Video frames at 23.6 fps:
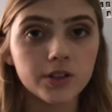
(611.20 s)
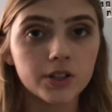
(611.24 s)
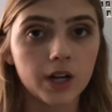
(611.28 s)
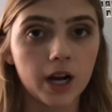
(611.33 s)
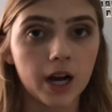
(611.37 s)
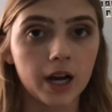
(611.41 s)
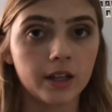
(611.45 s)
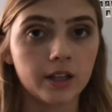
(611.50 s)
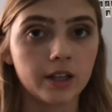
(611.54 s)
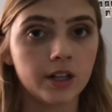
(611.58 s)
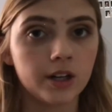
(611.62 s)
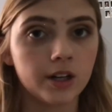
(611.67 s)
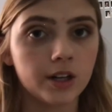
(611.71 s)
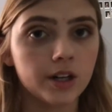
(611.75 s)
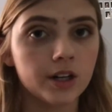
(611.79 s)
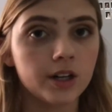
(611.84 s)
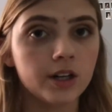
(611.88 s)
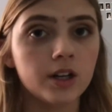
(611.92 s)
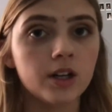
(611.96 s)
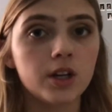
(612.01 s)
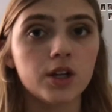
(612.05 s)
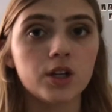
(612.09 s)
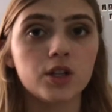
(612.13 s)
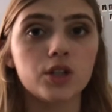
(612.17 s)
your highlighter,
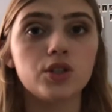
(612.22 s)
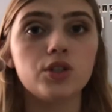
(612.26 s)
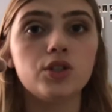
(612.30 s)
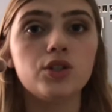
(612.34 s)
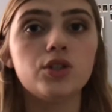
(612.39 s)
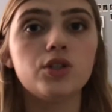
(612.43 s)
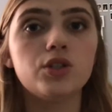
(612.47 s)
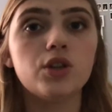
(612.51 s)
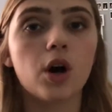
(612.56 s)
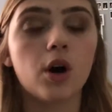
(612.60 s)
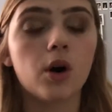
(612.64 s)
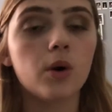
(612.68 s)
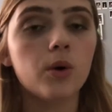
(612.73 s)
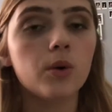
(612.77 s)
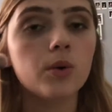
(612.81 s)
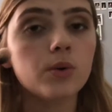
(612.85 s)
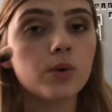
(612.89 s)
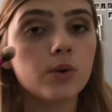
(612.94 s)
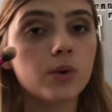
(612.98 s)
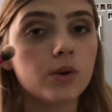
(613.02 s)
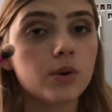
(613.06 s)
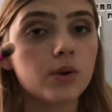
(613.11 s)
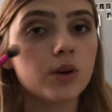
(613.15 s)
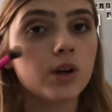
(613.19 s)
don't
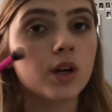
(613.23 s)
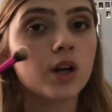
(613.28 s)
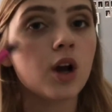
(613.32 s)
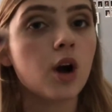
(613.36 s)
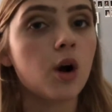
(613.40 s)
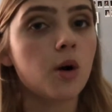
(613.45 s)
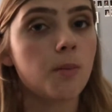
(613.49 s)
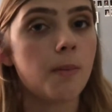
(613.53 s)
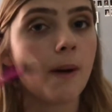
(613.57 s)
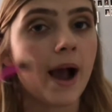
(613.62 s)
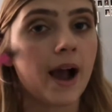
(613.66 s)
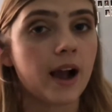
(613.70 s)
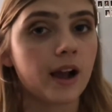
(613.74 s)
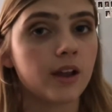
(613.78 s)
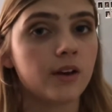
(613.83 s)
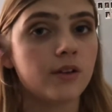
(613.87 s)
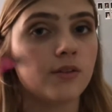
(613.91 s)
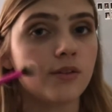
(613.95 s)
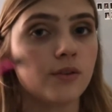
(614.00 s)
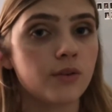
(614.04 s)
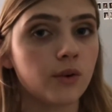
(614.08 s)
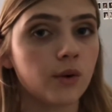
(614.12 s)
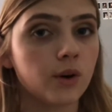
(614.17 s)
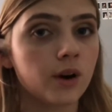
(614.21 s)
go back and
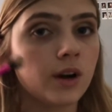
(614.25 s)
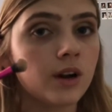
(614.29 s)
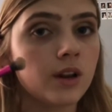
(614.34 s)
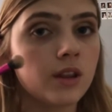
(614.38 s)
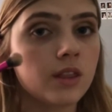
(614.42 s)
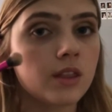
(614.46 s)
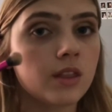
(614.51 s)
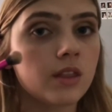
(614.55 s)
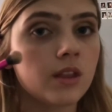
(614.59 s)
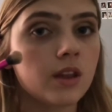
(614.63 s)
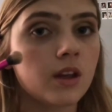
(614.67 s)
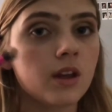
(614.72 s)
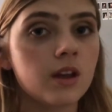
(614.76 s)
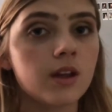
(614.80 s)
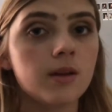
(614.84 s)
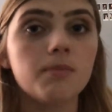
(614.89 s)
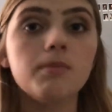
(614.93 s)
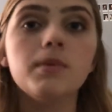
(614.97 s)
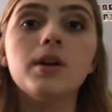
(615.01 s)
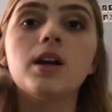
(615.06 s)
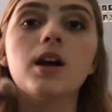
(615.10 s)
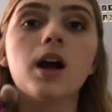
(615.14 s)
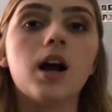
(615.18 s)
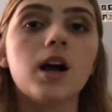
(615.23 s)
forth
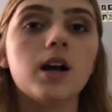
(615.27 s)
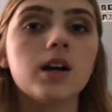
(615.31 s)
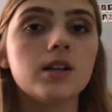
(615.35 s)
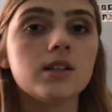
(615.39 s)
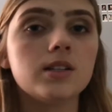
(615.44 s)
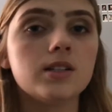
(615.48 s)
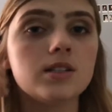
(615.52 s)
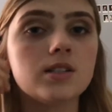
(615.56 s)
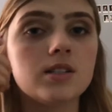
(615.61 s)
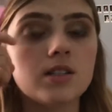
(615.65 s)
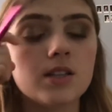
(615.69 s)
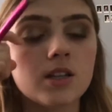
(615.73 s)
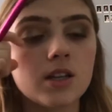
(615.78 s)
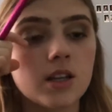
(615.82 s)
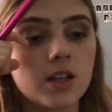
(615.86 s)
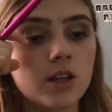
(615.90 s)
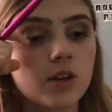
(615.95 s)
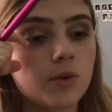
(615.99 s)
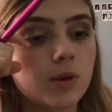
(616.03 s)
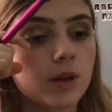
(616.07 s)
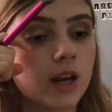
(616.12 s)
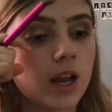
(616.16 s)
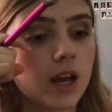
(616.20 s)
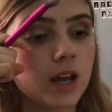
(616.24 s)
because
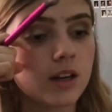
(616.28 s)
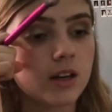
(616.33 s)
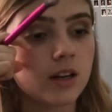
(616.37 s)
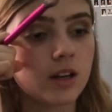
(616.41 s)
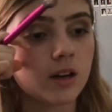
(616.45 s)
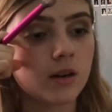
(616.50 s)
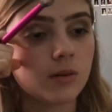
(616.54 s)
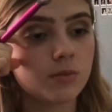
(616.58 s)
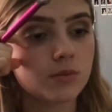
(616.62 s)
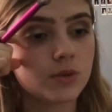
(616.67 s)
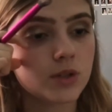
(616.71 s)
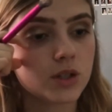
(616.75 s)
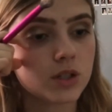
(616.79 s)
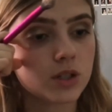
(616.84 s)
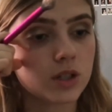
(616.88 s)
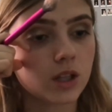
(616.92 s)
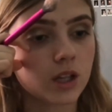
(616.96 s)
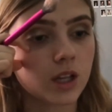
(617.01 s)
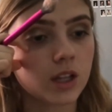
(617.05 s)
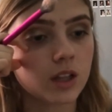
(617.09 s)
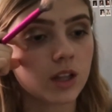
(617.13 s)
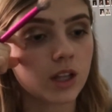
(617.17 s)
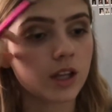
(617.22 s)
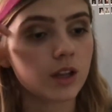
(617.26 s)
you can end up just
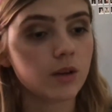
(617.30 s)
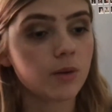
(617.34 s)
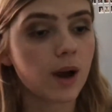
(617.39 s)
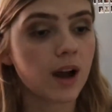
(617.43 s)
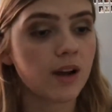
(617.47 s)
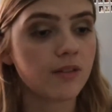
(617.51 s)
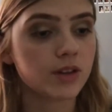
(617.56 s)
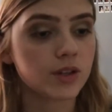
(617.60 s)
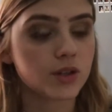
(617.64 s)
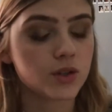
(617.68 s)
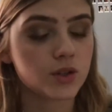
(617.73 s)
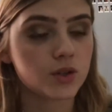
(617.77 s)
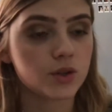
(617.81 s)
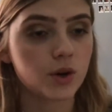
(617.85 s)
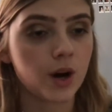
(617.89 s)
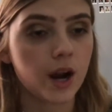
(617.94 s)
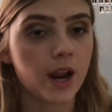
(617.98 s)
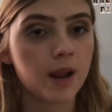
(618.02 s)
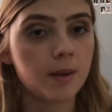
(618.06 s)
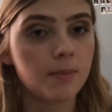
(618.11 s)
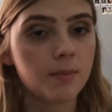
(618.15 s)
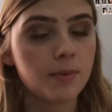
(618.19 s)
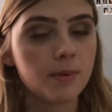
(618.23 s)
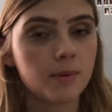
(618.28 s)
looking like you have a
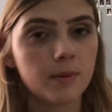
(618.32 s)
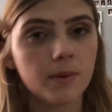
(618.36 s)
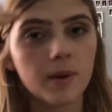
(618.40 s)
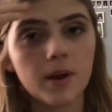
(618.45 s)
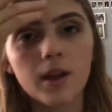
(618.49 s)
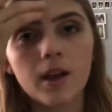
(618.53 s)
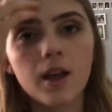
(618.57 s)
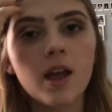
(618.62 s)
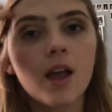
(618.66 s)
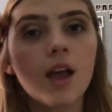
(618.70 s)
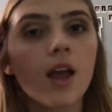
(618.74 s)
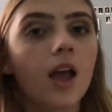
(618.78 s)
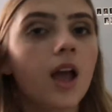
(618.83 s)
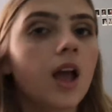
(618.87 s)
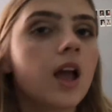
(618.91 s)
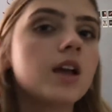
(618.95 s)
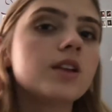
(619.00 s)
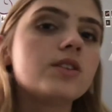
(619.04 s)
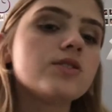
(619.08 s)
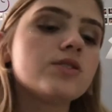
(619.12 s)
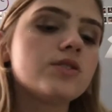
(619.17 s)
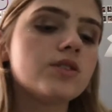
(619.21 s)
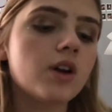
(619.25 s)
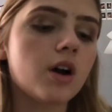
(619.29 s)
stripe.
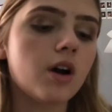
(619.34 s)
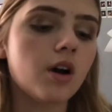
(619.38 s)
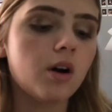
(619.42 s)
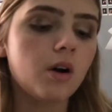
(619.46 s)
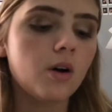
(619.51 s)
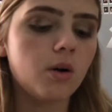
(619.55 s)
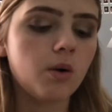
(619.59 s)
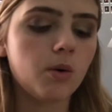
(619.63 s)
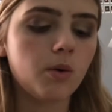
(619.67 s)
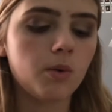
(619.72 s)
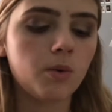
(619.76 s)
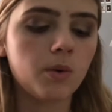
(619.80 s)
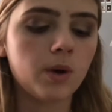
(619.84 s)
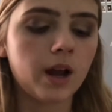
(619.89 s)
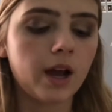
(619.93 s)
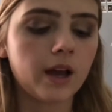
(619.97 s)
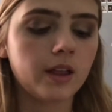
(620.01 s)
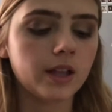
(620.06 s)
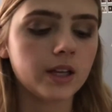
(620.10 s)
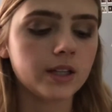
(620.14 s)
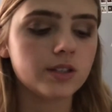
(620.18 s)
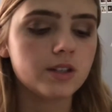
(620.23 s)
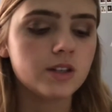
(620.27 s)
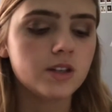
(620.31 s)
And so what I
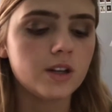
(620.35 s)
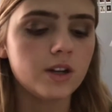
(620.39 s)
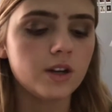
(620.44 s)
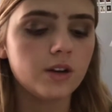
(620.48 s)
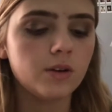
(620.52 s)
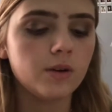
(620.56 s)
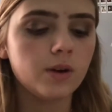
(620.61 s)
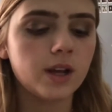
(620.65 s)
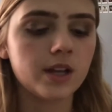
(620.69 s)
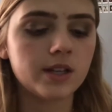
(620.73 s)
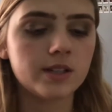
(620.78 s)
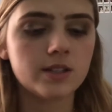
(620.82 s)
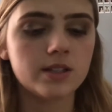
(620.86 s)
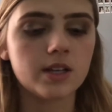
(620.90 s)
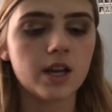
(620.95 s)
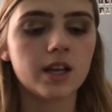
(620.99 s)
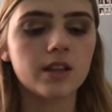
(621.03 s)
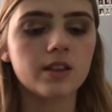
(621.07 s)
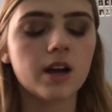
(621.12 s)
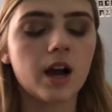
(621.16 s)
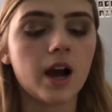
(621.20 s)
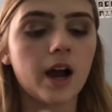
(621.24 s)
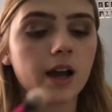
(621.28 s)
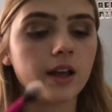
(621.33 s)
like to do is
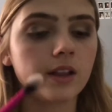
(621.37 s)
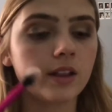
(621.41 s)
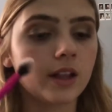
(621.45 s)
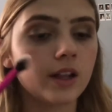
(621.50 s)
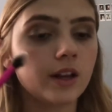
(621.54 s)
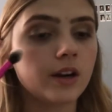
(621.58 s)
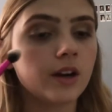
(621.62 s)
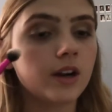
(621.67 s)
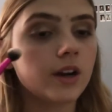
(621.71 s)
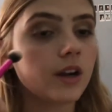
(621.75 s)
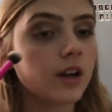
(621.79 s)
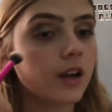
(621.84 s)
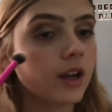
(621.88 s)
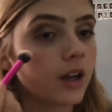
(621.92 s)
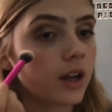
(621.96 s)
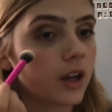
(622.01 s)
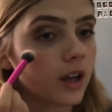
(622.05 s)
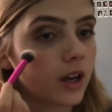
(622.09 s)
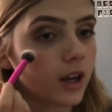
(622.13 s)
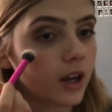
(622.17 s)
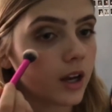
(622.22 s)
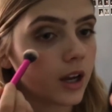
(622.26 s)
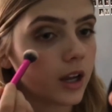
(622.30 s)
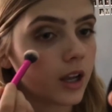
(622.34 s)
take the highlighter
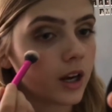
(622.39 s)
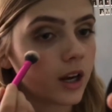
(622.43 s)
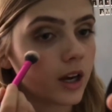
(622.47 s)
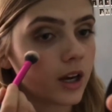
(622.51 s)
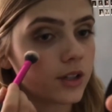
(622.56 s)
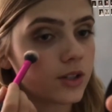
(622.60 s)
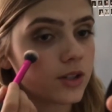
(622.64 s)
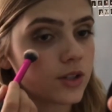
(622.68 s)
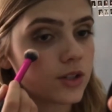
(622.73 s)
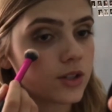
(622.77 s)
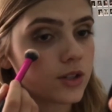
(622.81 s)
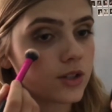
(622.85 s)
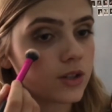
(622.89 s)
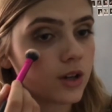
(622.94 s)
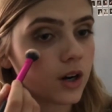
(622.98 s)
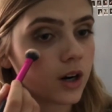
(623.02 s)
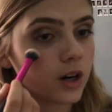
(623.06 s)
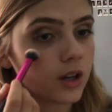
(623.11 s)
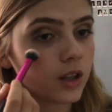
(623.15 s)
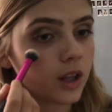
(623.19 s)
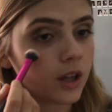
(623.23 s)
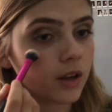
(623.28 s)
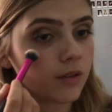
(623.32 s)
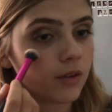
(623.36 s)
and I just
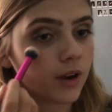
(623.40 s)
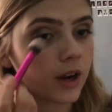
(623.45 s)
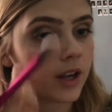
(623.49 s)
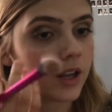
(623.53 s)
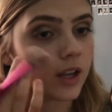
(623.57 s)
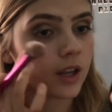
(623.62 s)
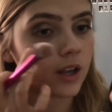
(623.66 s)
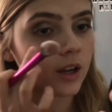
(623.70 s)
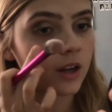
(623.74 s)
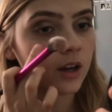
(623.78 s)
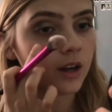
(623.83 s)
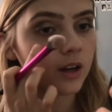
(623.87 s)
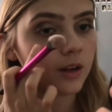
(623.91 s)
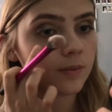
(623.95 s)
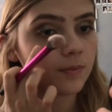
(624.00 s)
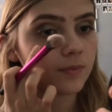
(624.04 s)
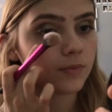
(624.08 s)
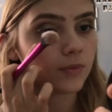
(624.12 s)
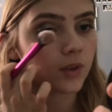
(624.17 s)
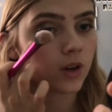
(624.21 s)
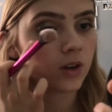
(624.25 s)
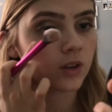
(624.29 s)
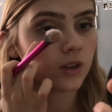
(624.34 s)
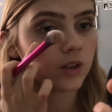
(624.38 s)
start like right here
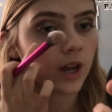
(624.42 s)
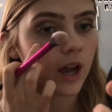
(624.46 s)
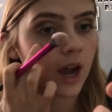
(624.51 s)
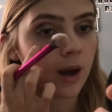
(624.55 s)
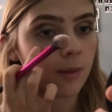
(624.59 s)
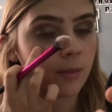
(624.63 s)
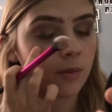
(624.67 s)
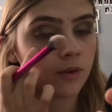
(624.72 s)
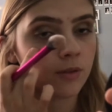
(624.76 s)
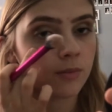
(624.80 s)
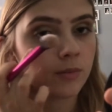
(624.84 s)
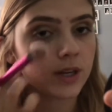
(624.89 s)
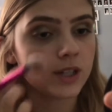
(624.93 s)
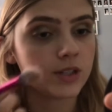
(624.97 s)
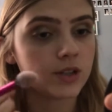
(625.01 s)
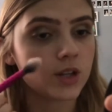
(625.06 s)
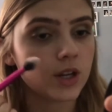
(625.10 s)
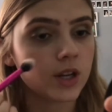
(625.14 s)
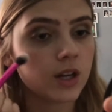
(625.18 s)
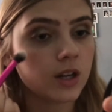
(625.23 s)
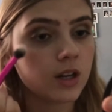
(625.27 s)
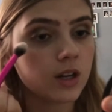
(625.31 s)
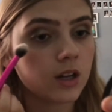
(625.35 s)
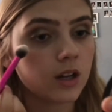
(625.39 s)
on the apple of my
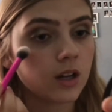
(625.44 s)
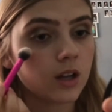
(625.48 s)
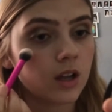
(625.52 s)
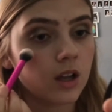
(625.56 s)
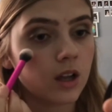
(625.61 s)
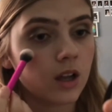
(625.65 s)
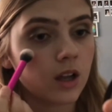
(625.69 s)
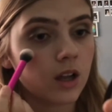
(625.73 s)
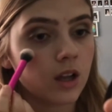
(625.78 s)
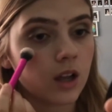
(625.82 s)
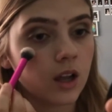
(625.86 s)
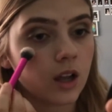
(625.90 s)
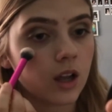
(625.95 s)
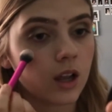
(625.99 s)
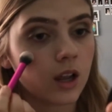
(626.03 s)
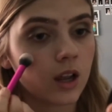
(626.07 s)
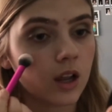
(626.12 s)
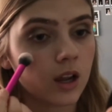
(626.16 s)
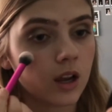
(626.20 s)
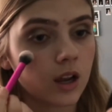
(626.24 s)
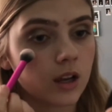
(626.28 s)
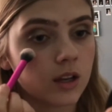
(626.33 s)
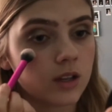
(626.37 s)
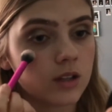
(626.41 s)
cheek
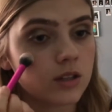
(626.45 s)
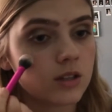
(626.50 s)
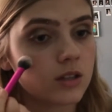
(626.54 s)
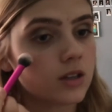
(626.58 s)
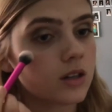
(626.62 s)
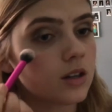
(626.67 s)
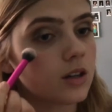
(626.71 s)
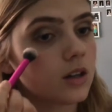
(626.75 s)
and